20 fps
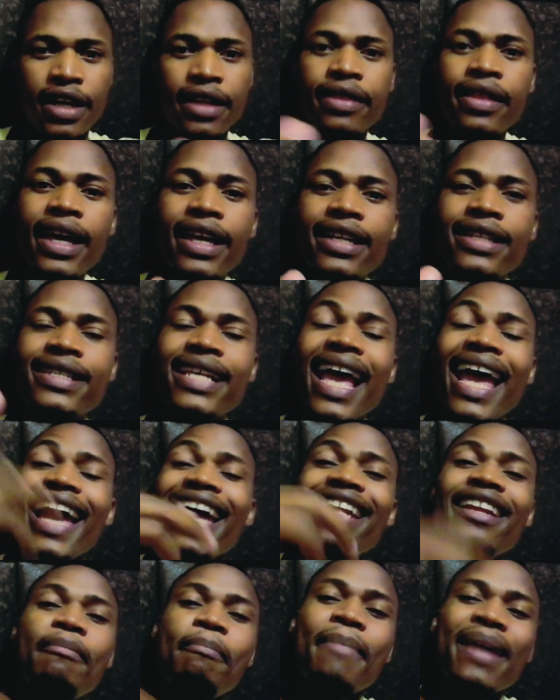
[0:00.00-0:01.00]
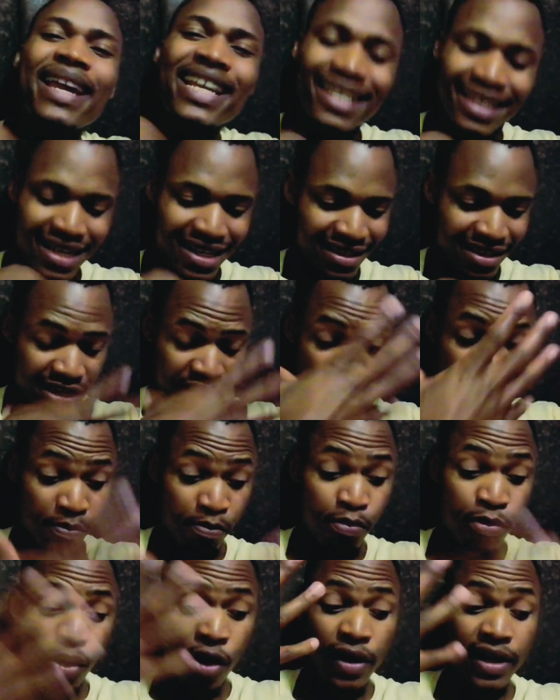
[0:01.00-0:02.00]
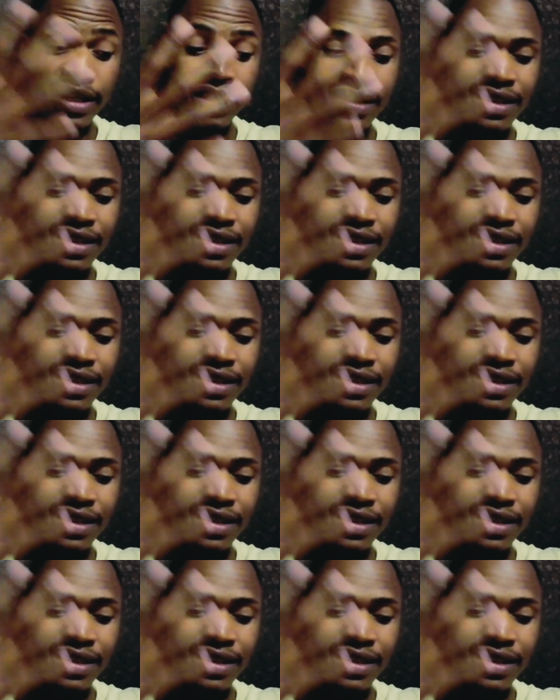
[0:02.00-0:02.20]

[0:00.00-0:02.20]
that is animating this body,